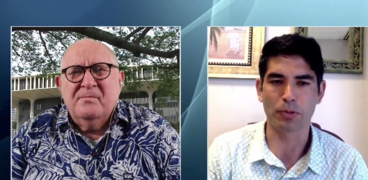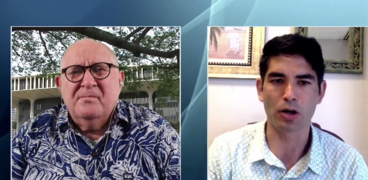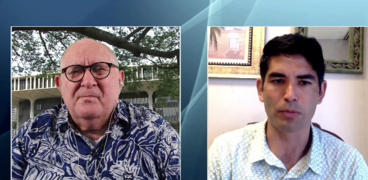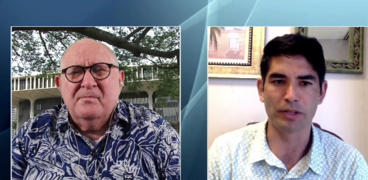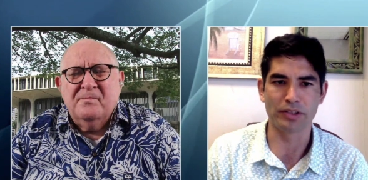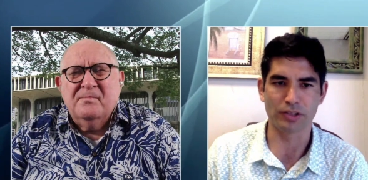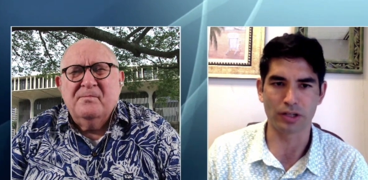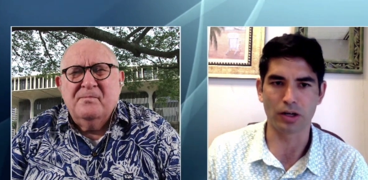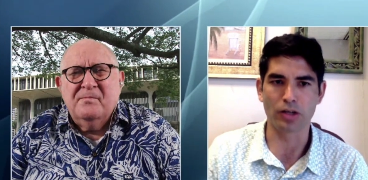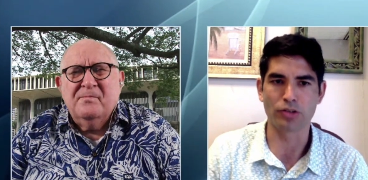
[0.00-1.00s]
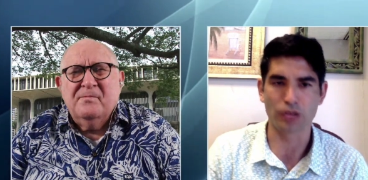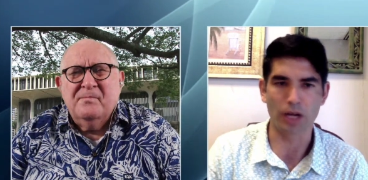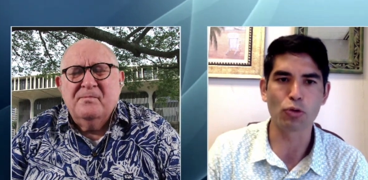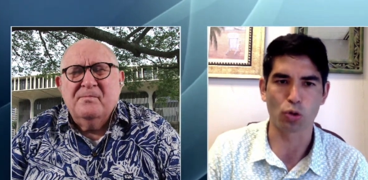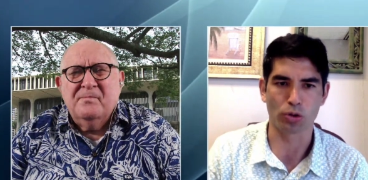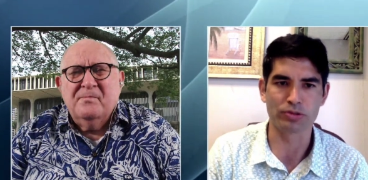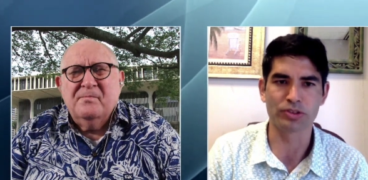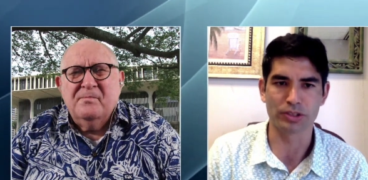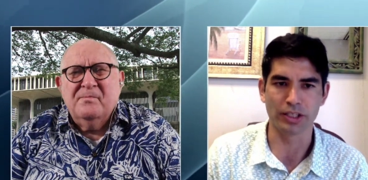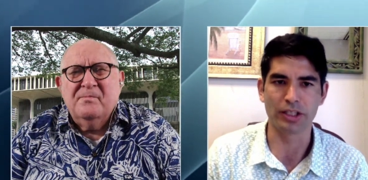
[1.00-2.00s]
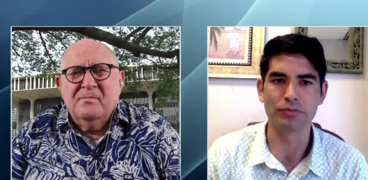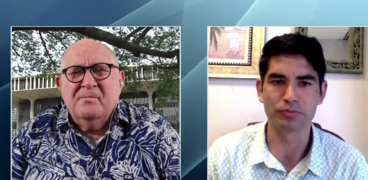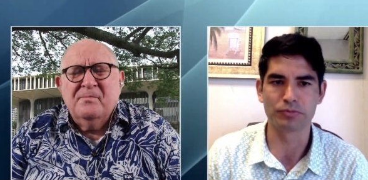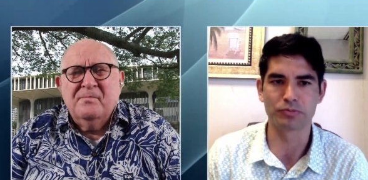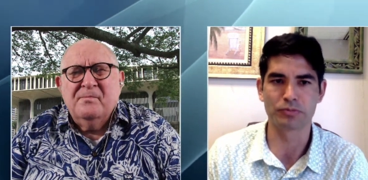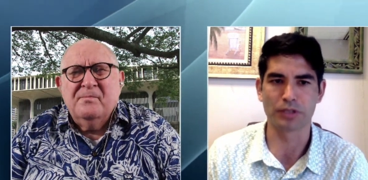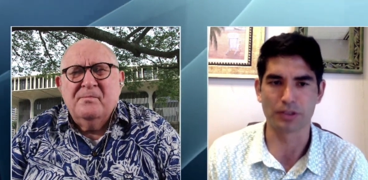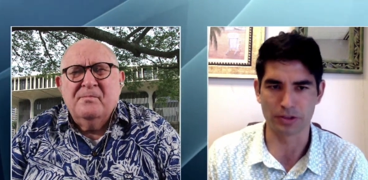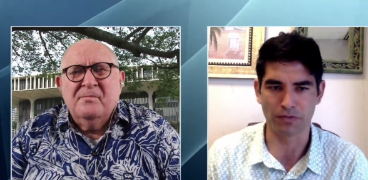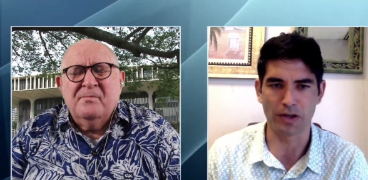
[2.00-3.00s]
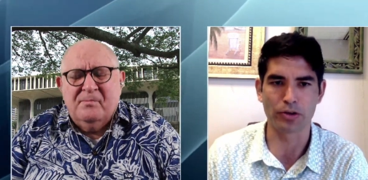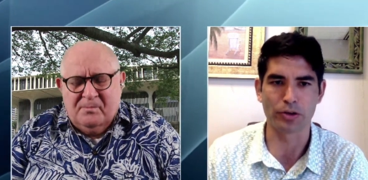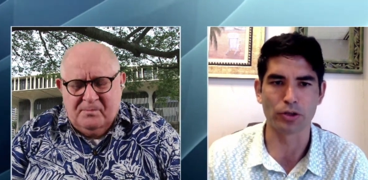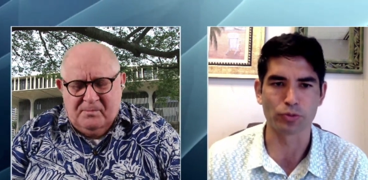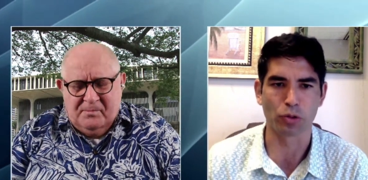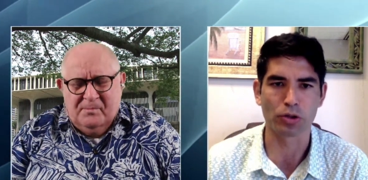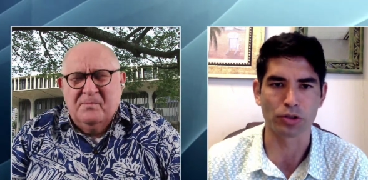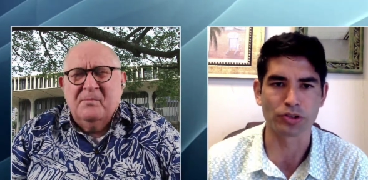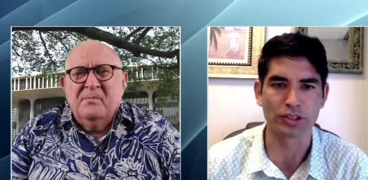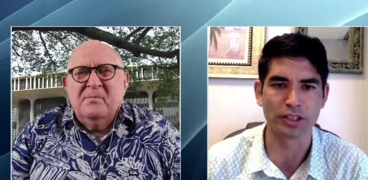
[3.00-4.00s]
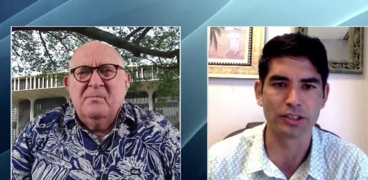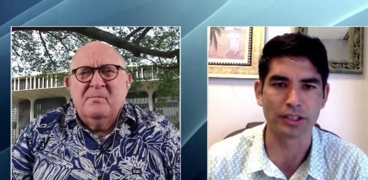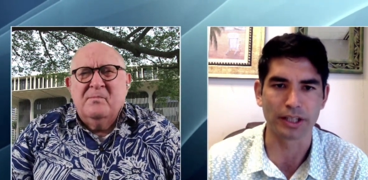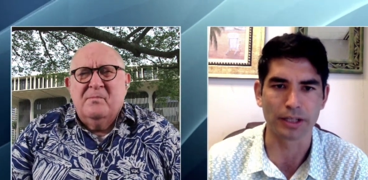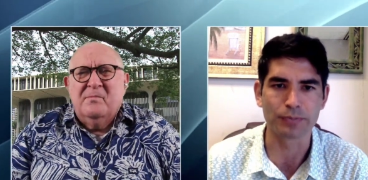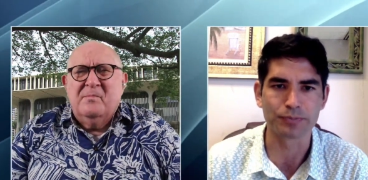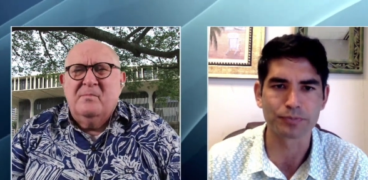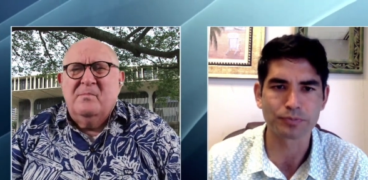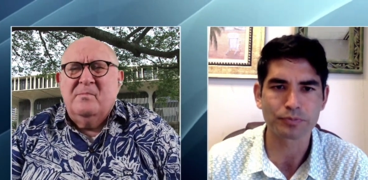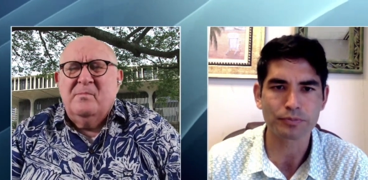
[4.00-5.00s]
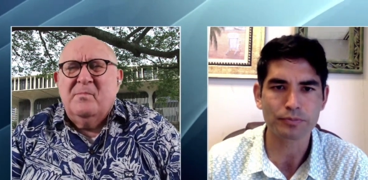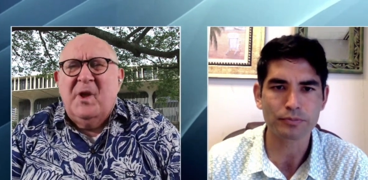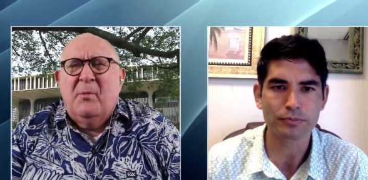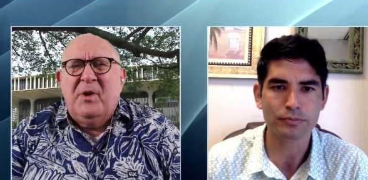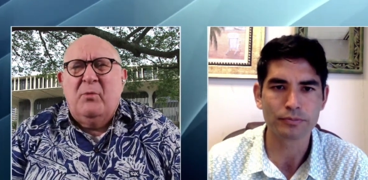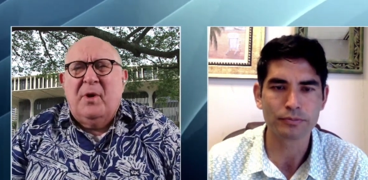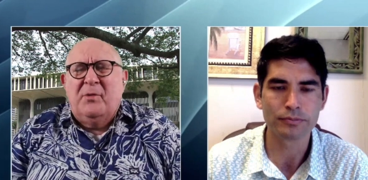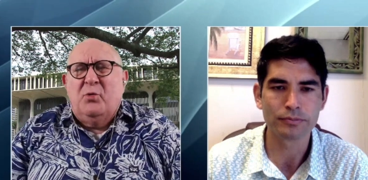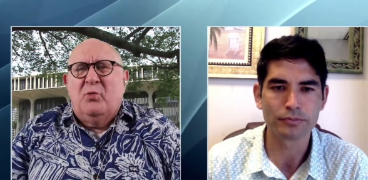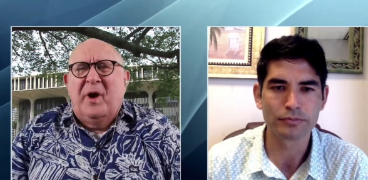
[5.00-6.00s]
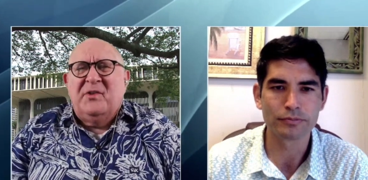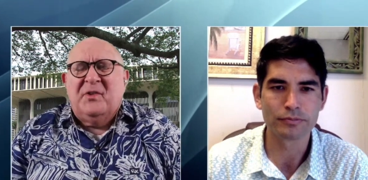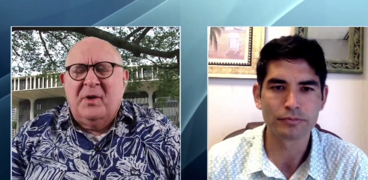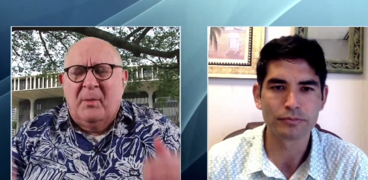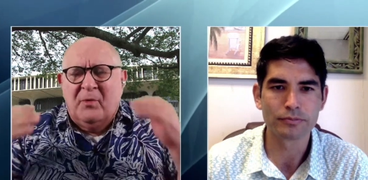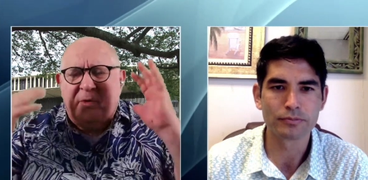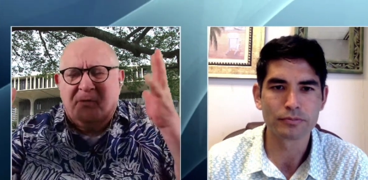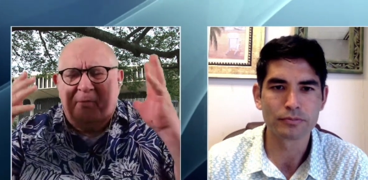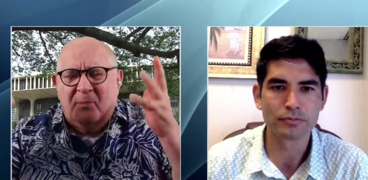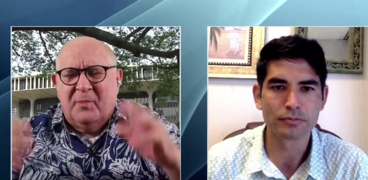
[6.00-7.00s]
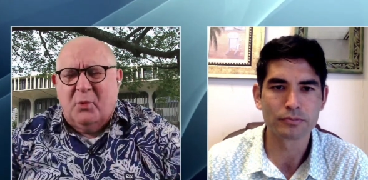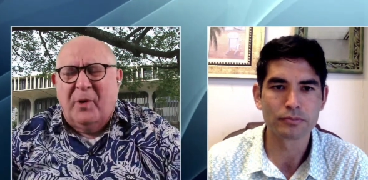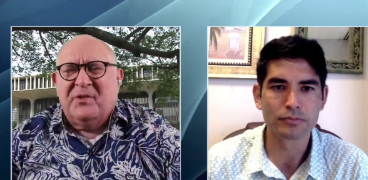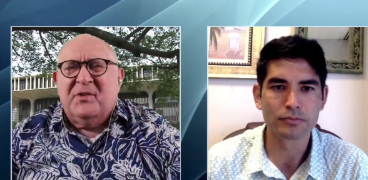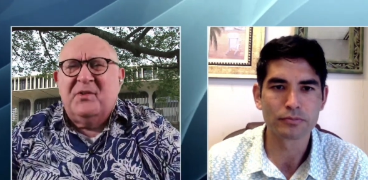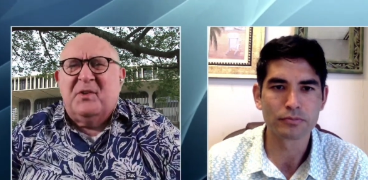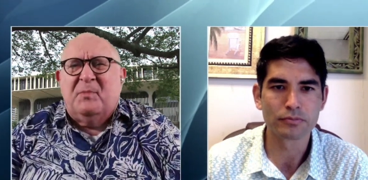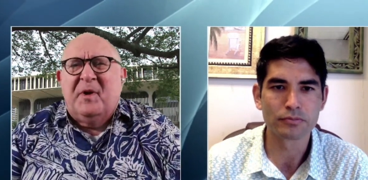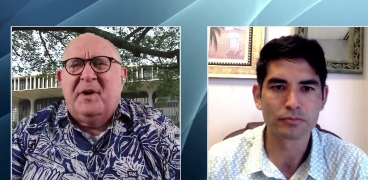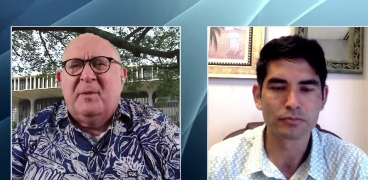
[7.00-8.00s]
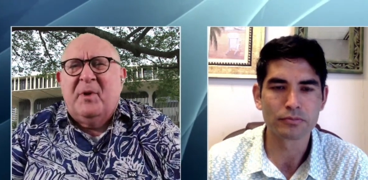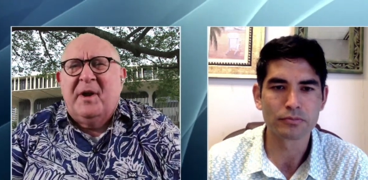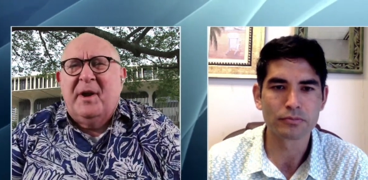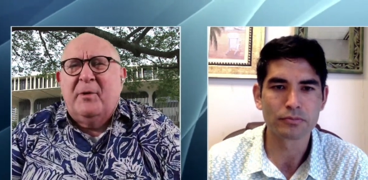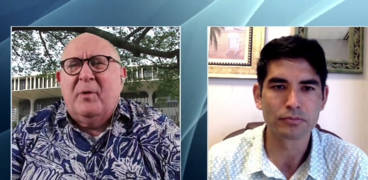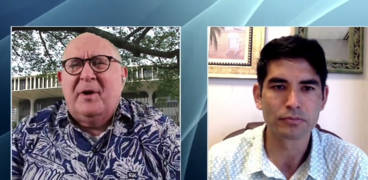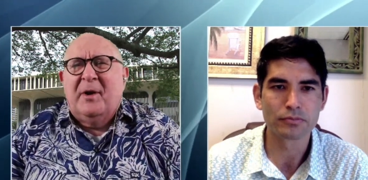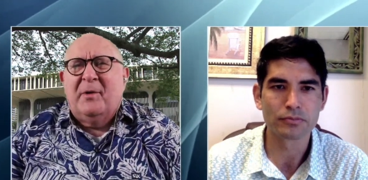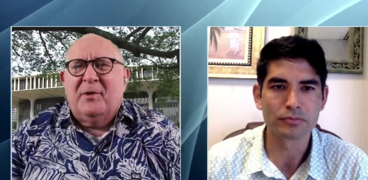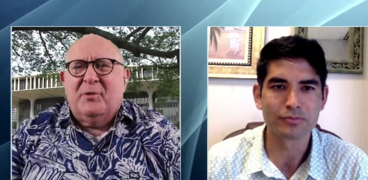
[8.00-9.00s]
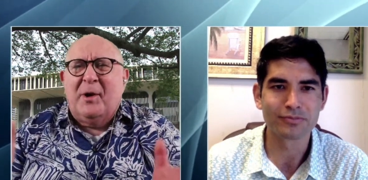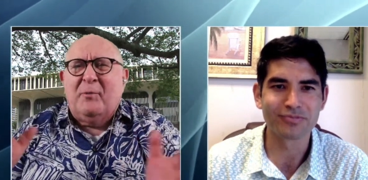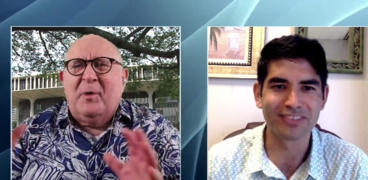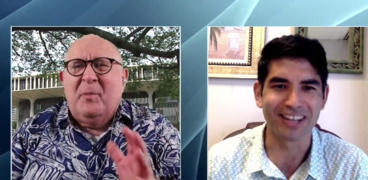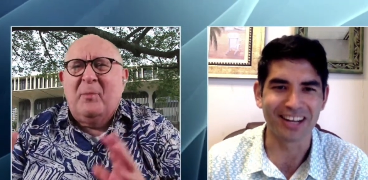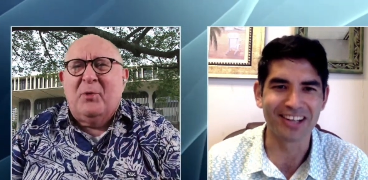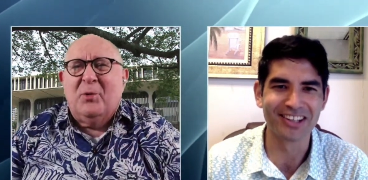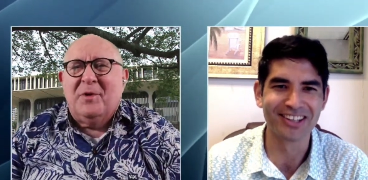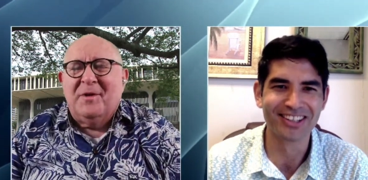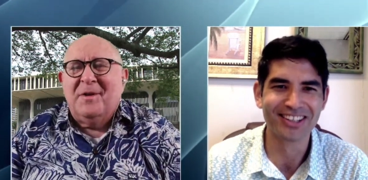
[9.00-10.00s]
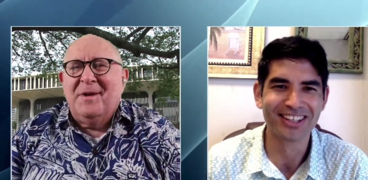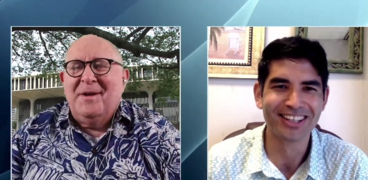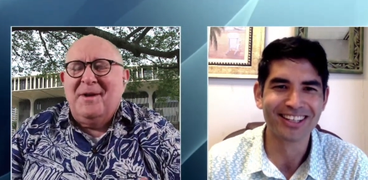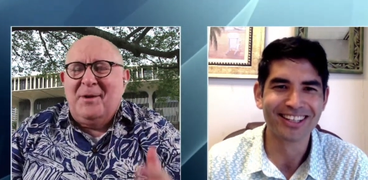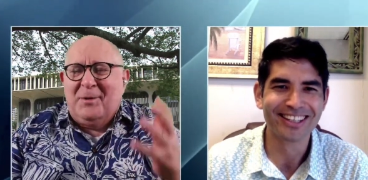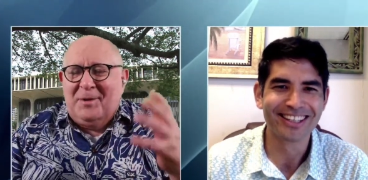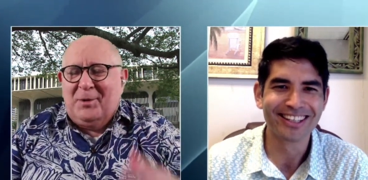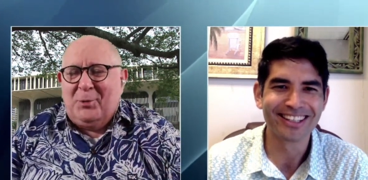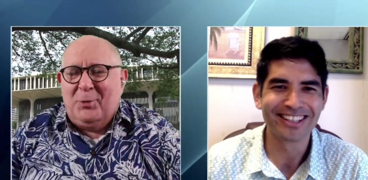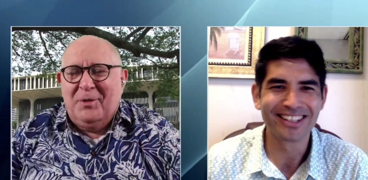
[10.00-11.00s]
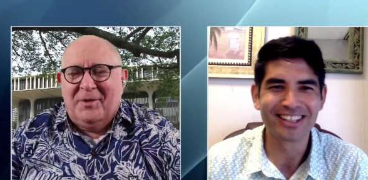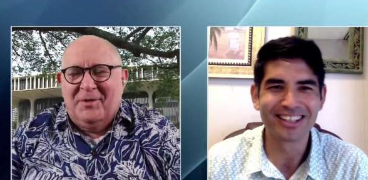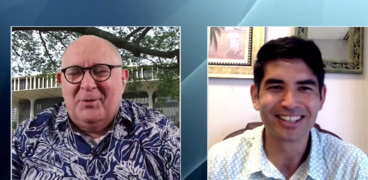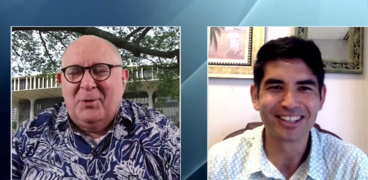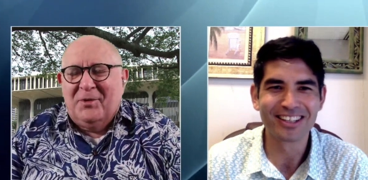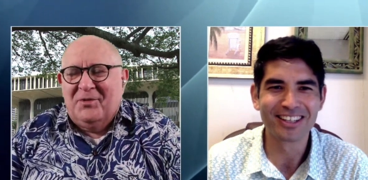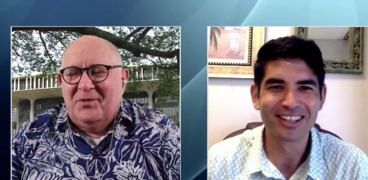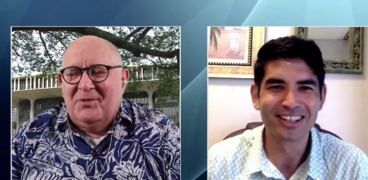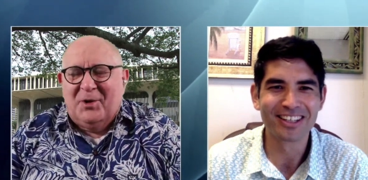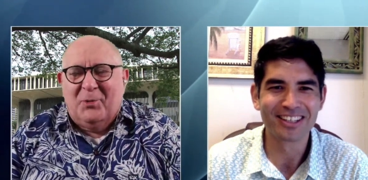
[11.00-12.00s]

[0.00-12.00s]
Speaker 1: departments, our, our job corps to, to to funnel those workers into there. Yeah, well, you you
Speaker 2: raise a number of questions spinning in my head right now. I'll try to remember yeah. all the, you know, all the all the